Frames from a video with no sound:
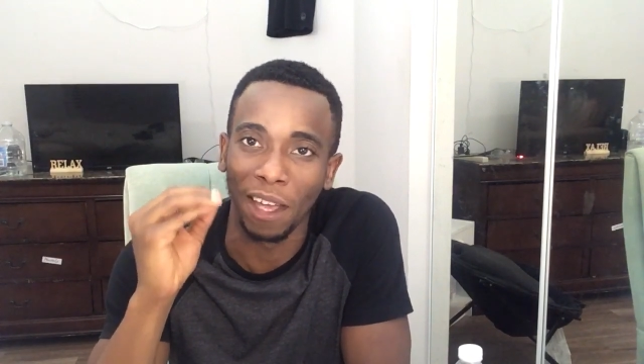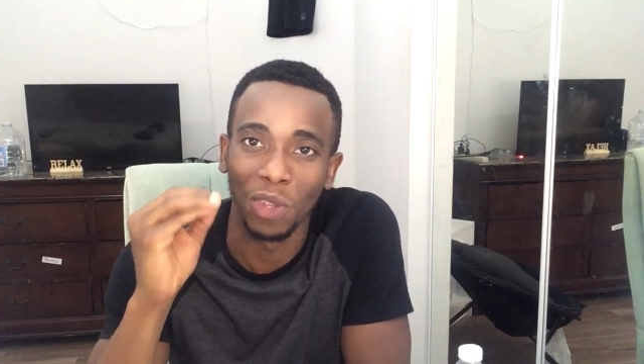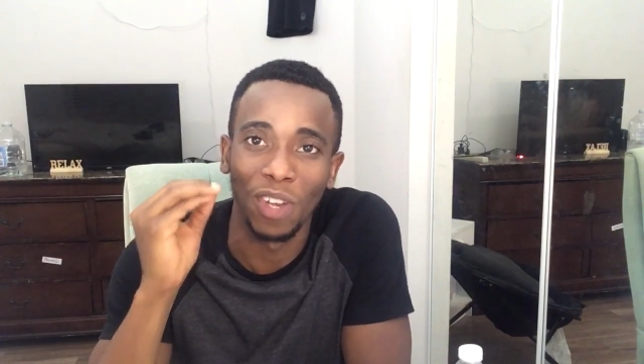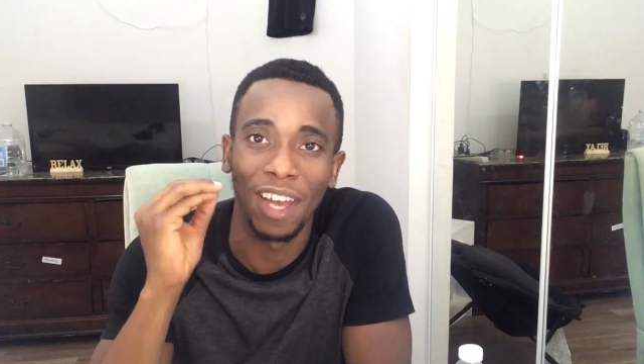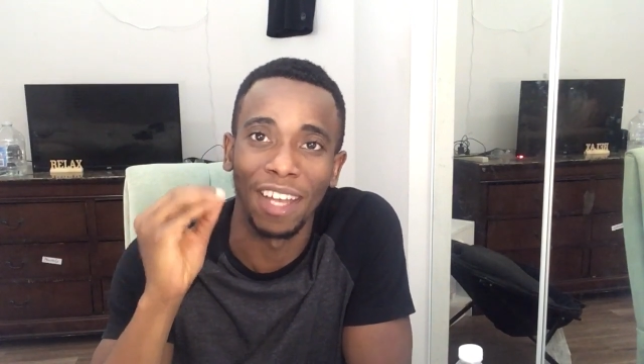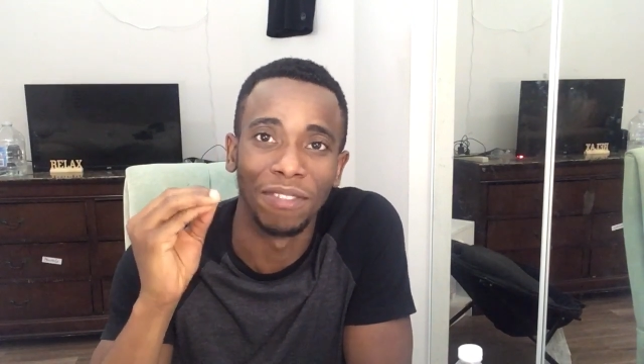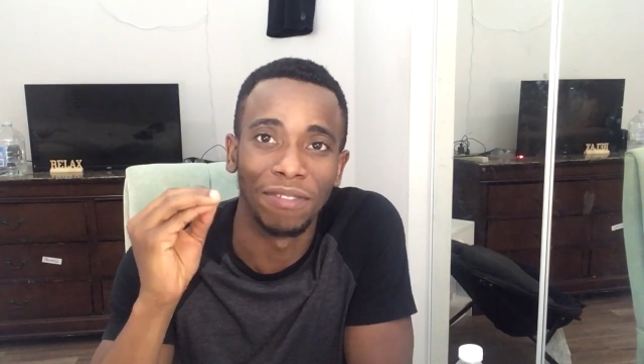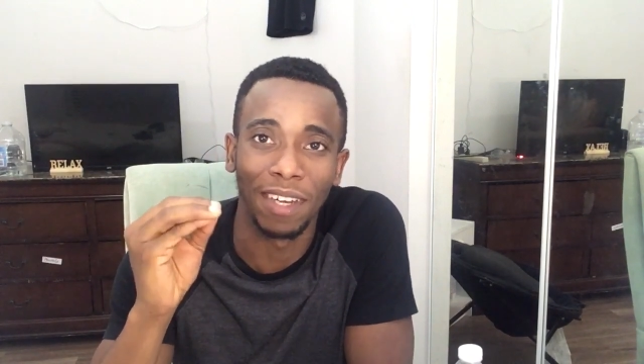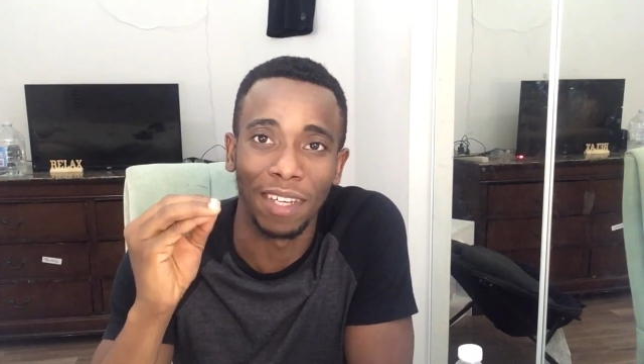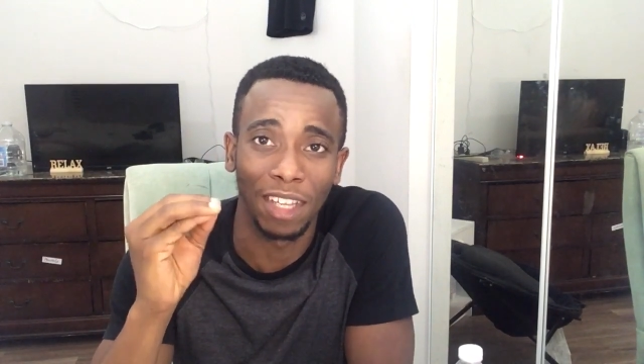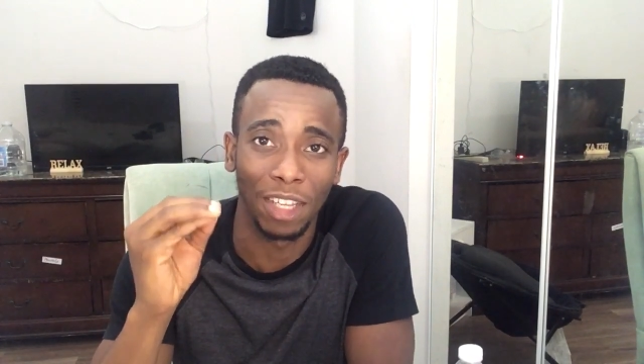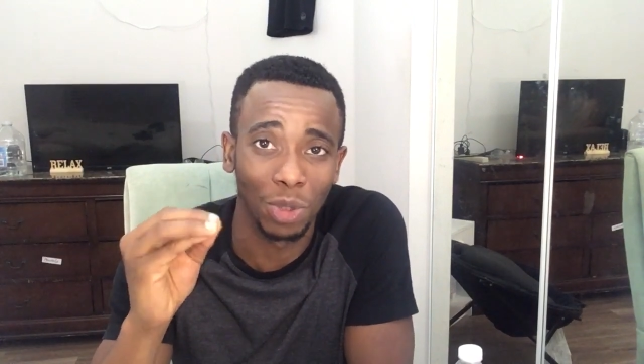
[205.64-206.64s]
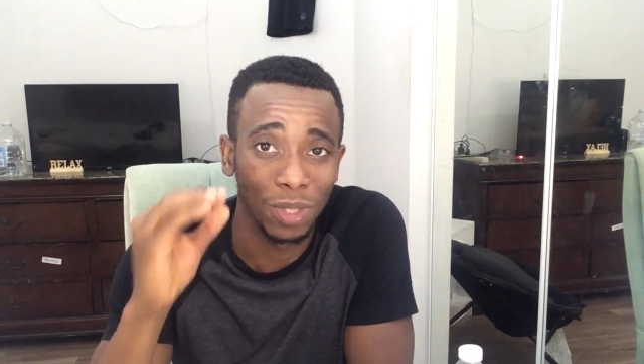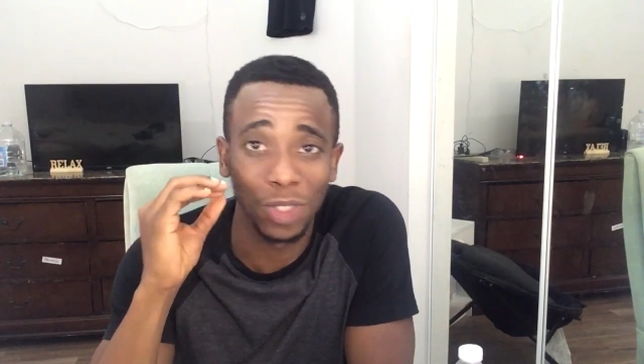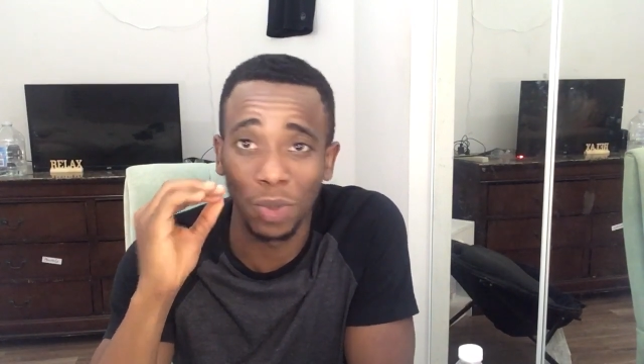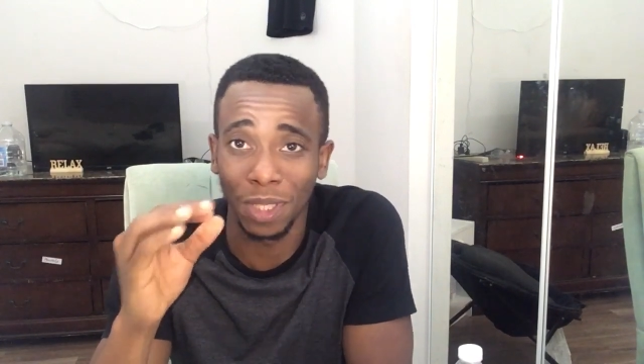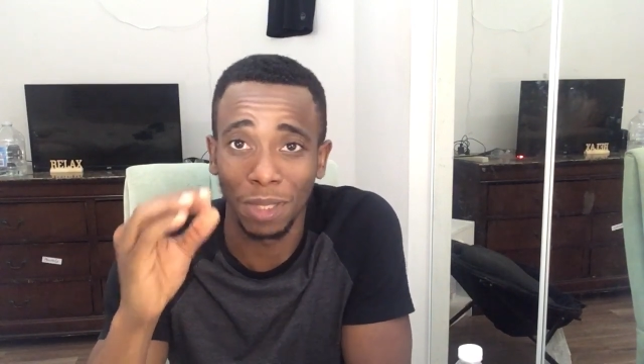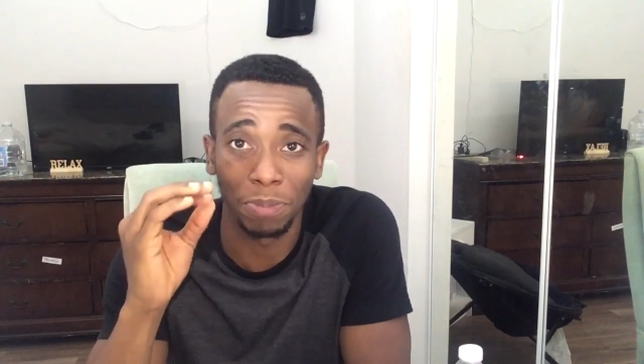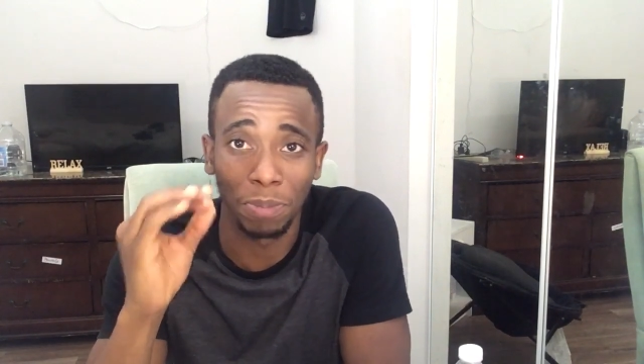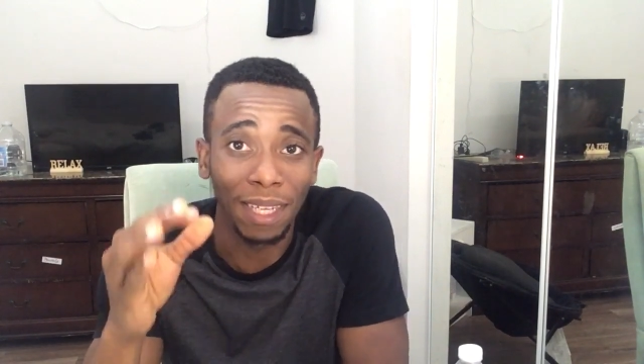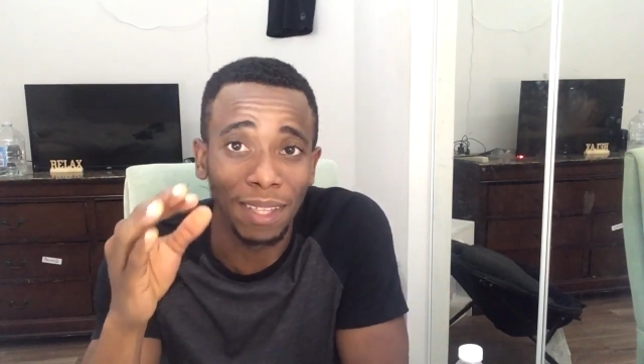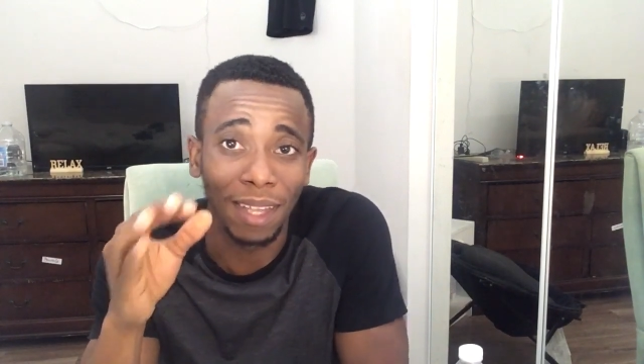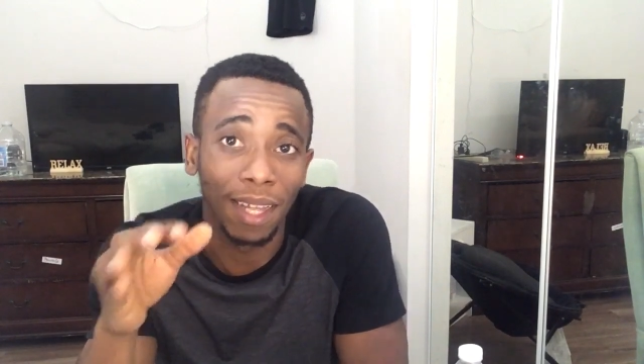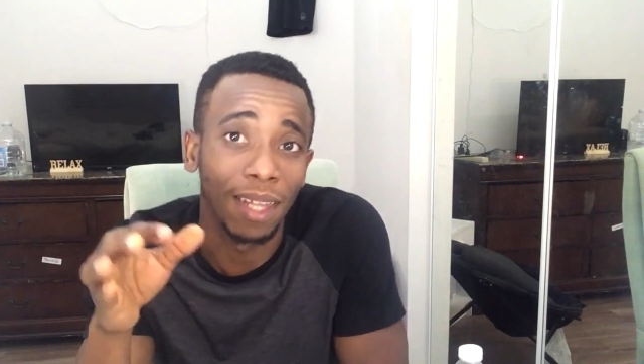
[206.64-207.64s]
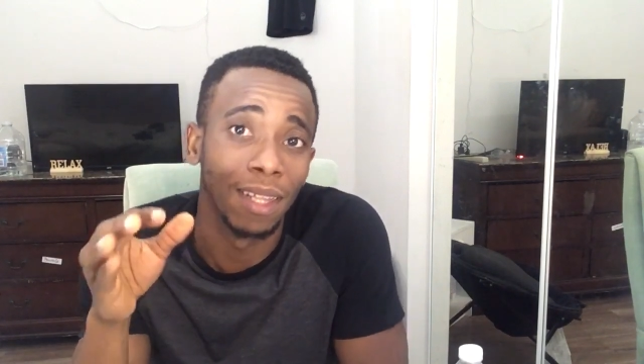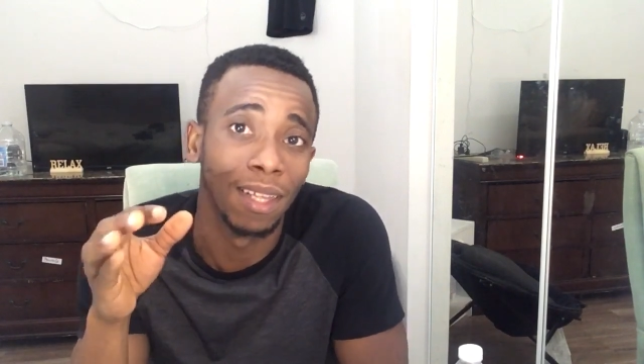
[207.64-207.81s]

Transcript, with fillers: Had not hide the fact that you disrespected